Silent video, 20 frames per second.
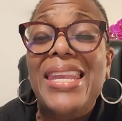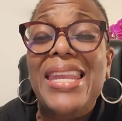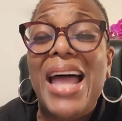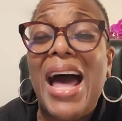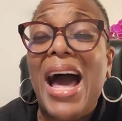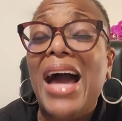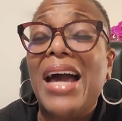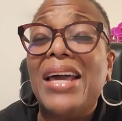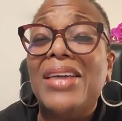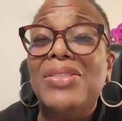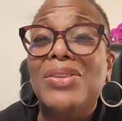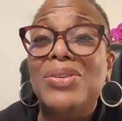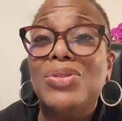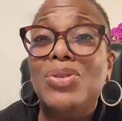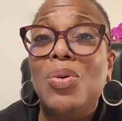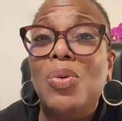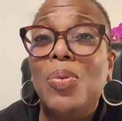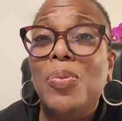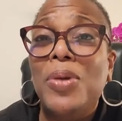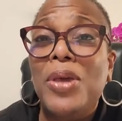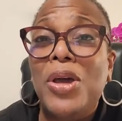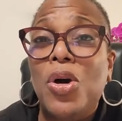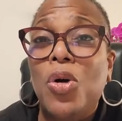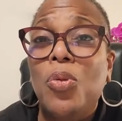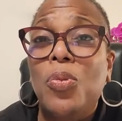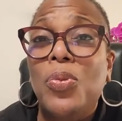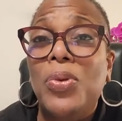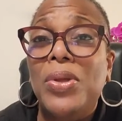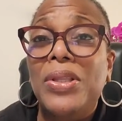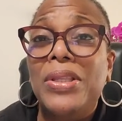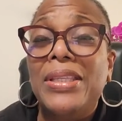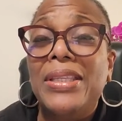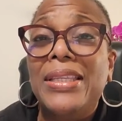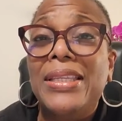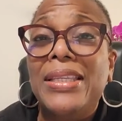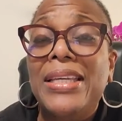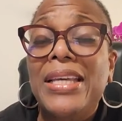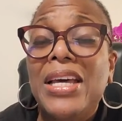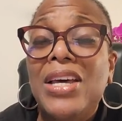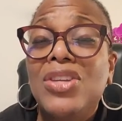Knock and the door will be open.
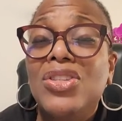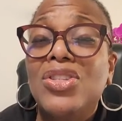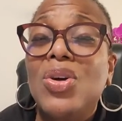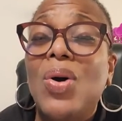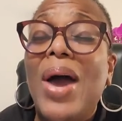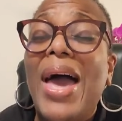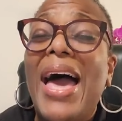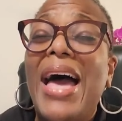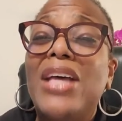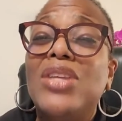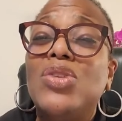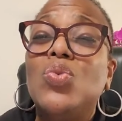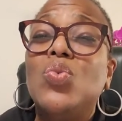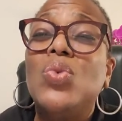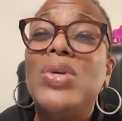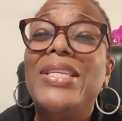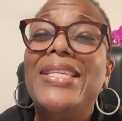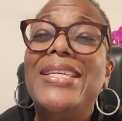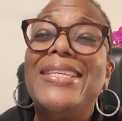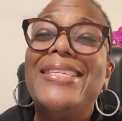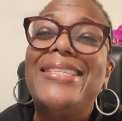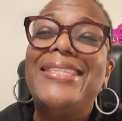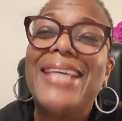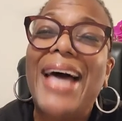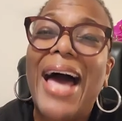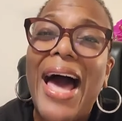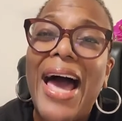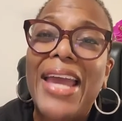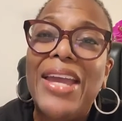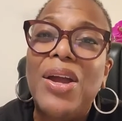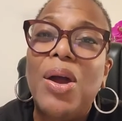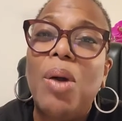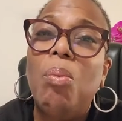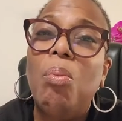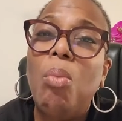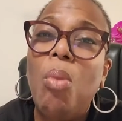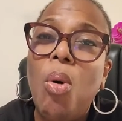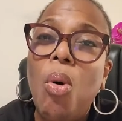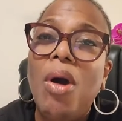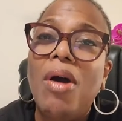So So as we desire
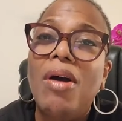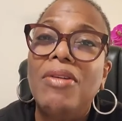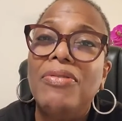more